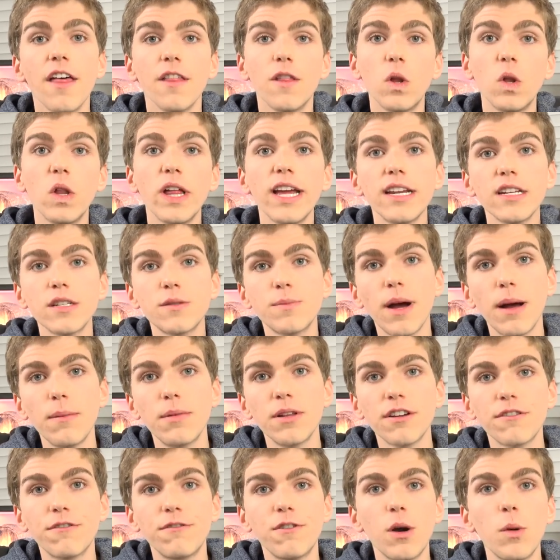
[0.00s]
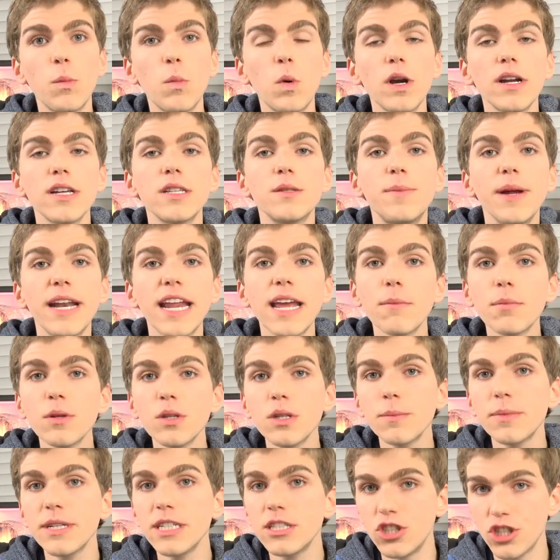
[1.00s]
the latest public firmware has been able
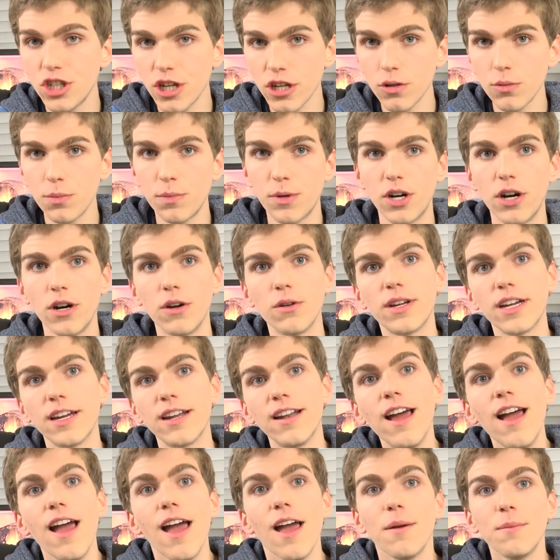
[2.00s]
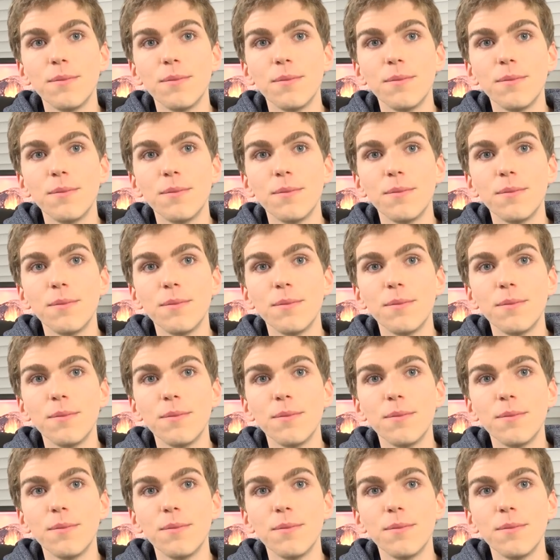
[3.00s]
to be jailbroken,